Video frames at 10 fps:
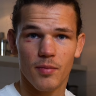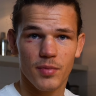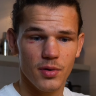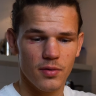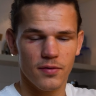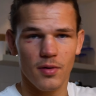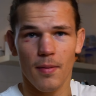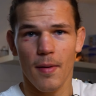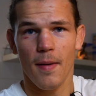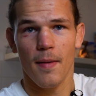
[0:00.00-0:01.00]
beautiful
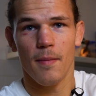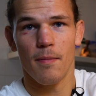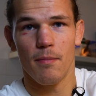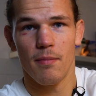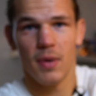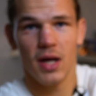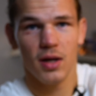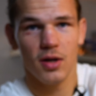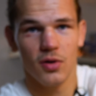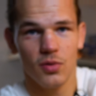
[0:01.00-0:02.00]

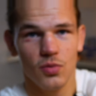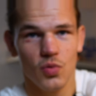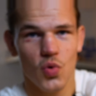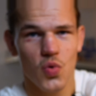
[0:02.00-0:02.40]
mango.